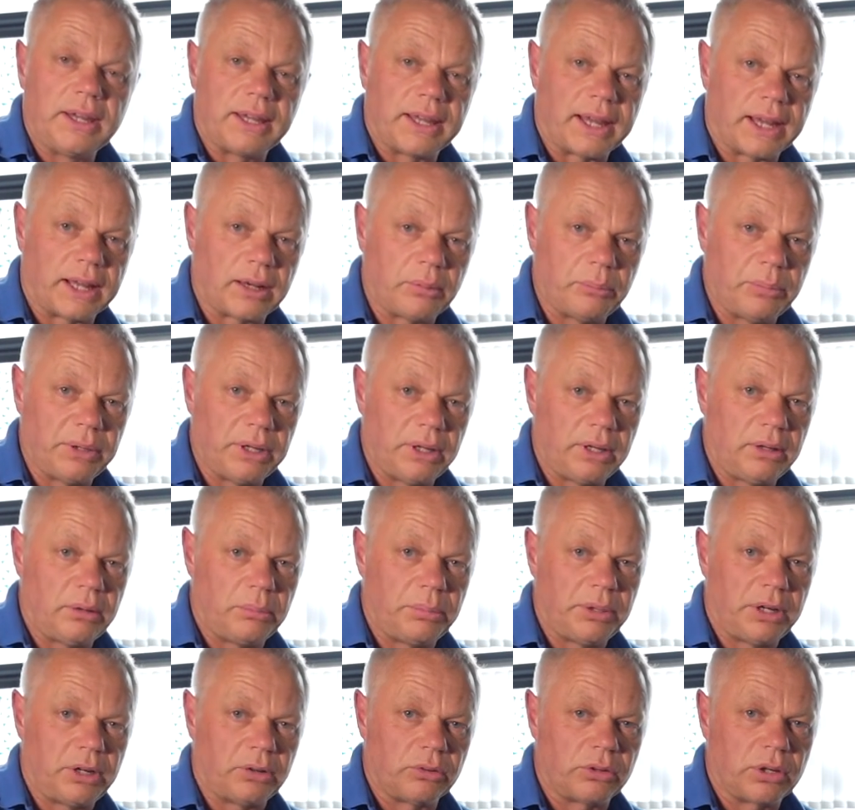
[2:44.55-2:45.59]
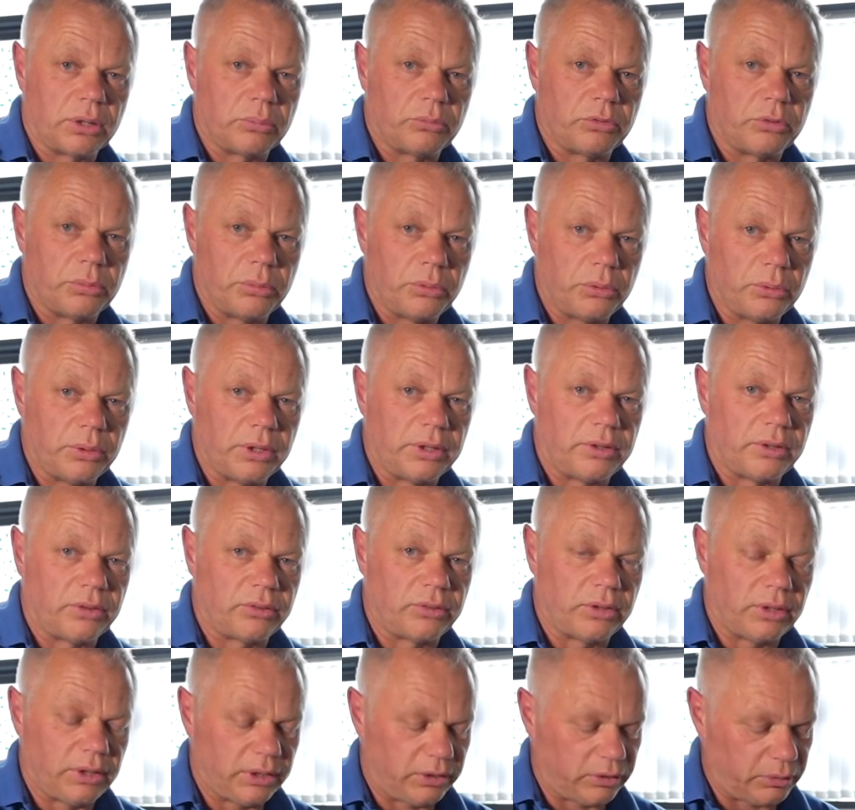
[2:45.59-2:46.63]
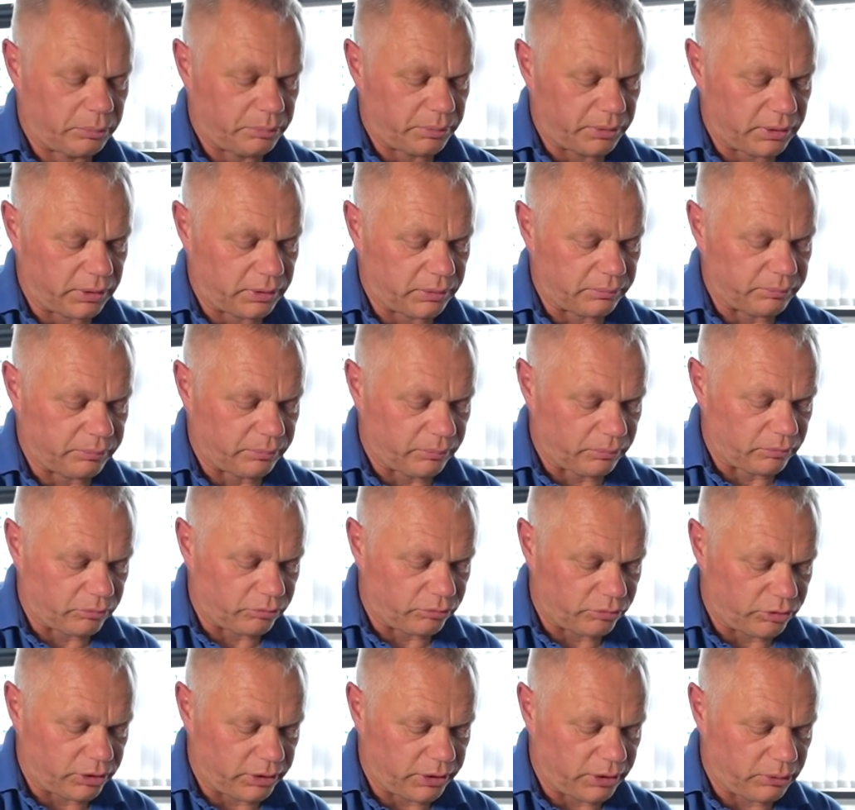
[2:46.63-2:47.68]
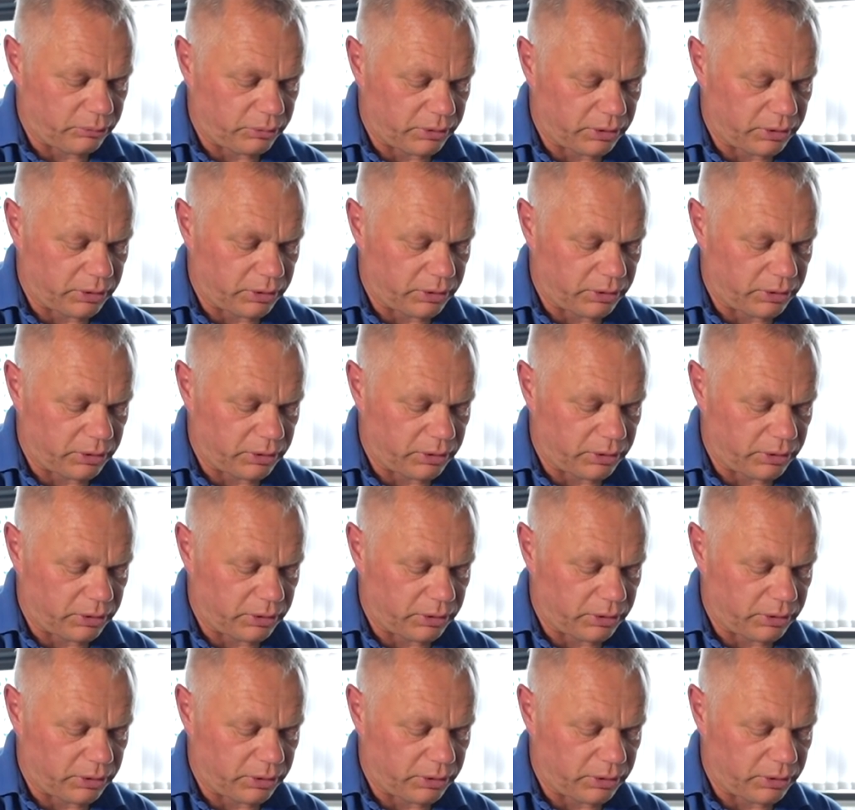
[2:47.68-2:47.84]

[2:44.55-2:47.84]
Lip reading: Can be a little bit uncomfortable. It doesn't need to be really,